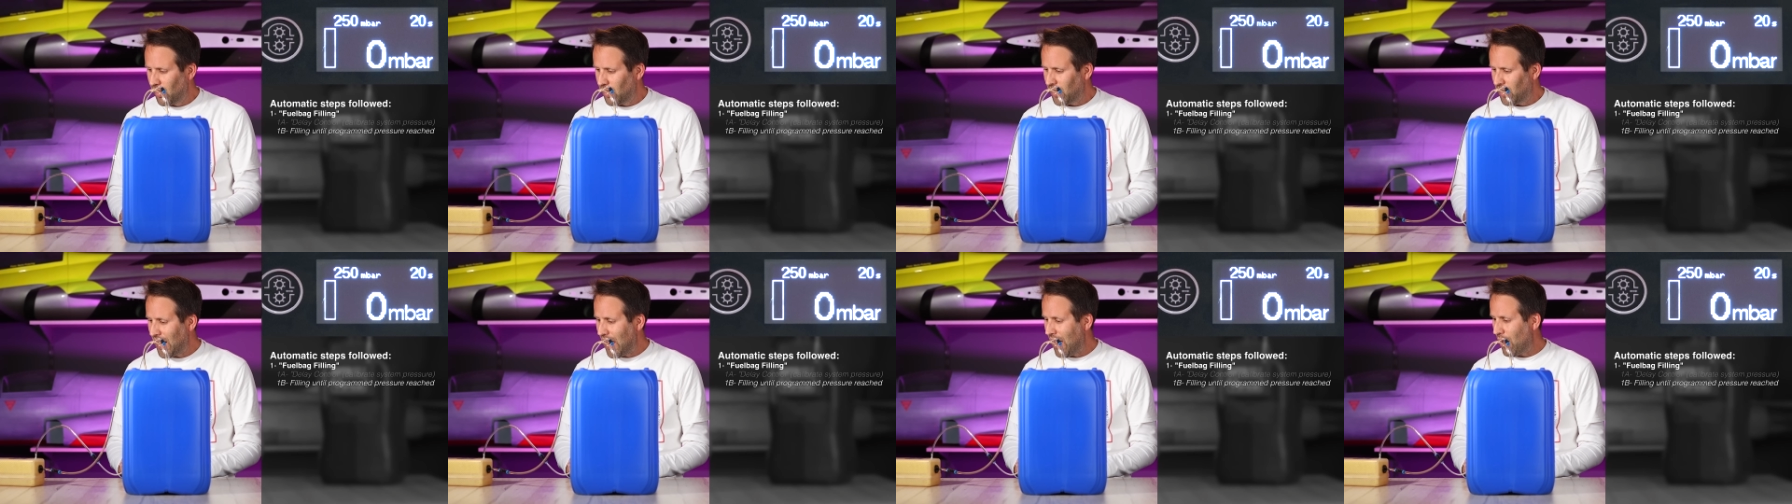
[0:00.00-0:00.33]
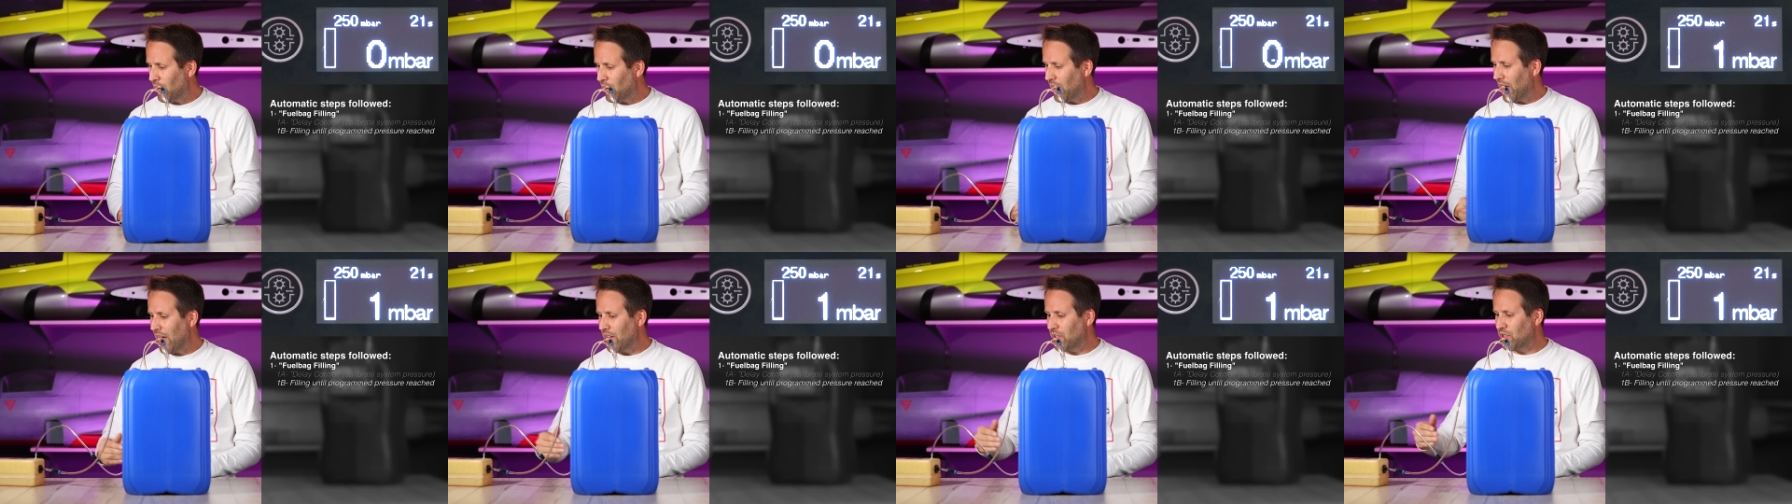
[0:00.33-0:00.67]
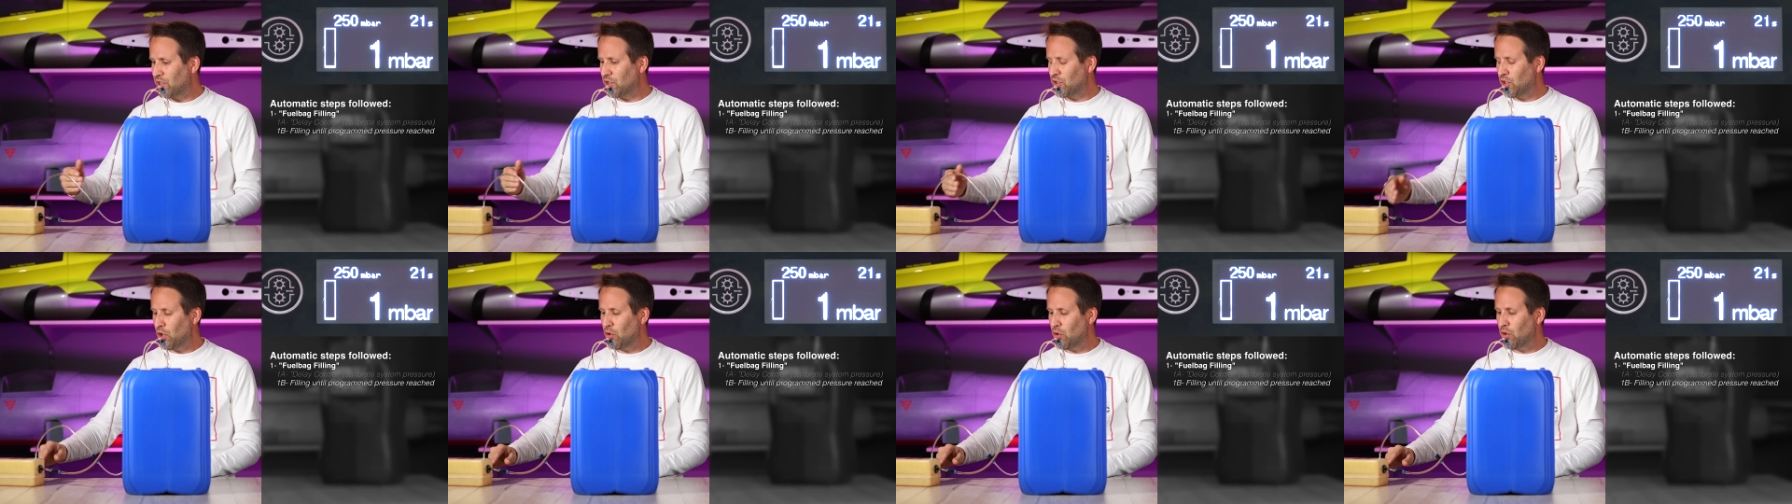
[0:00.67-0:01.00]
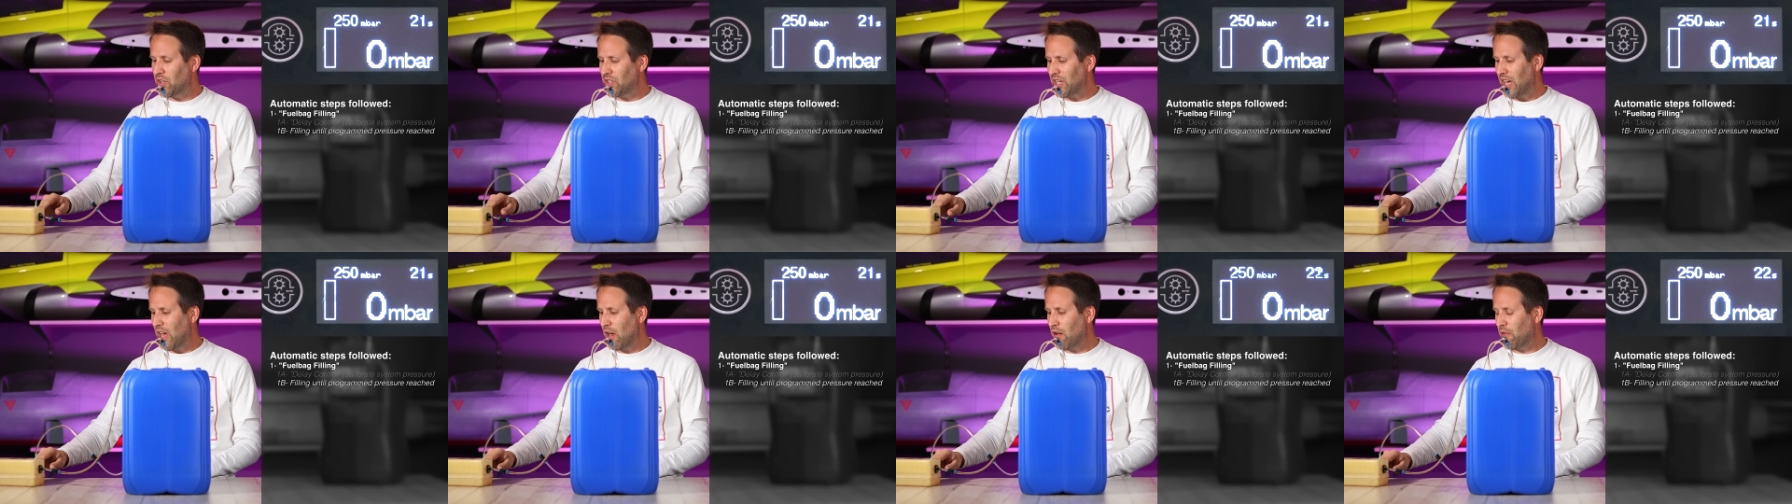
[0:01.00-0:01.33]
Now, as soon
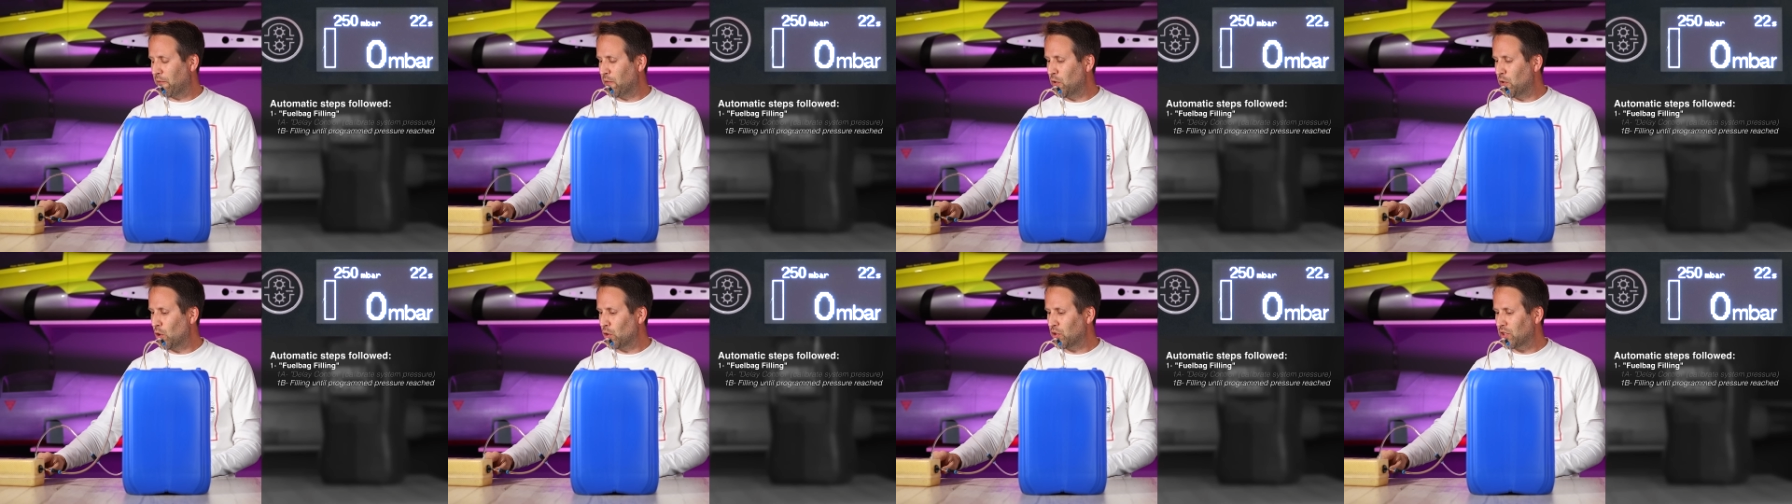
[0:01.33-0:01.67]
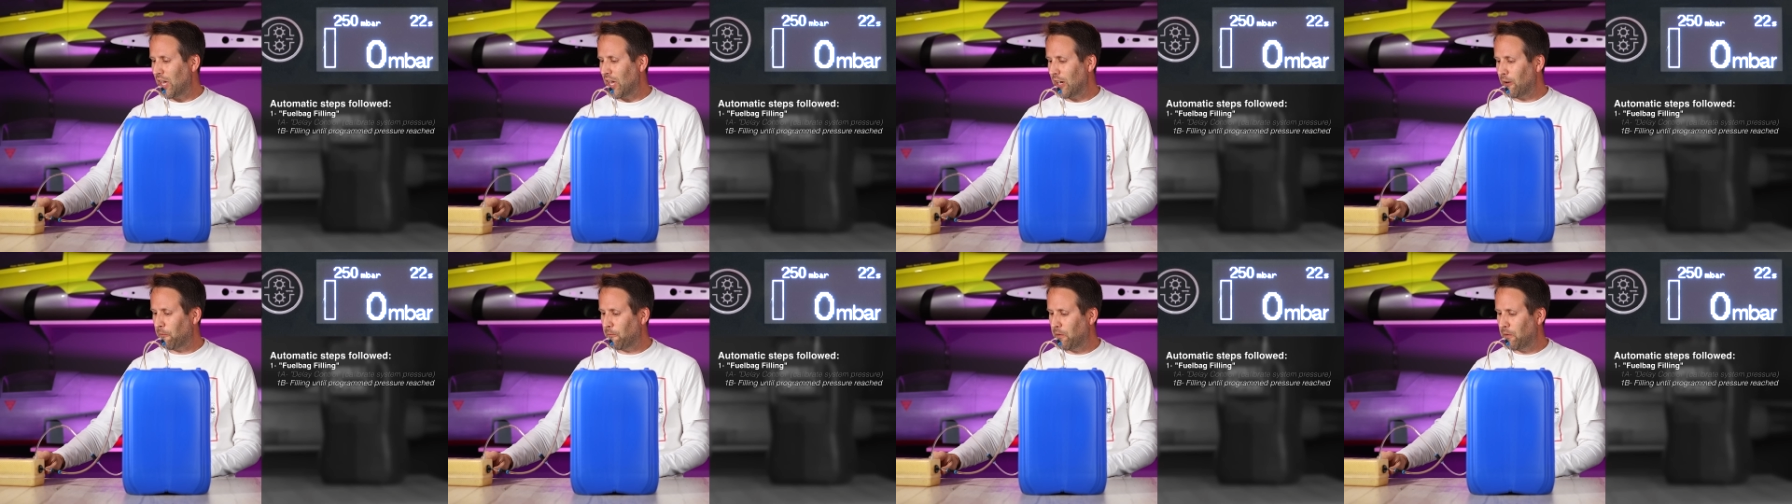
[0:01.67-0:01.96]
as our fuel tank